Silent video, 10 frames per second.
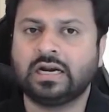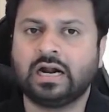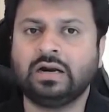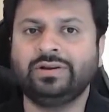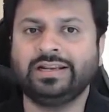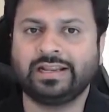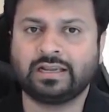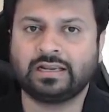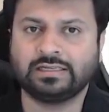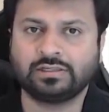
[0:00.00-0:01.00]
How will he
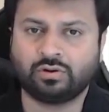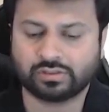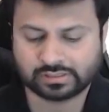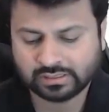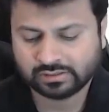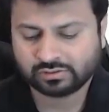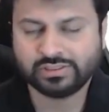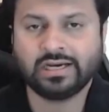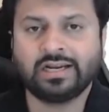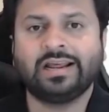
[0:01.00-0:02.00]
recognize the cost? So
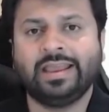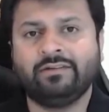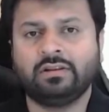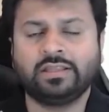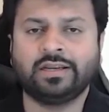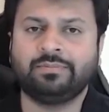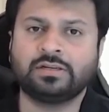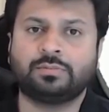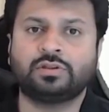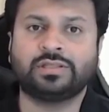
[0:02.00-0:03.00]
here everything
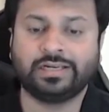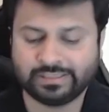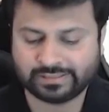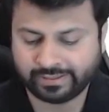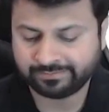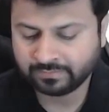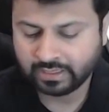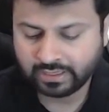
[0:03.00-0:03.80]
depends upon the release date.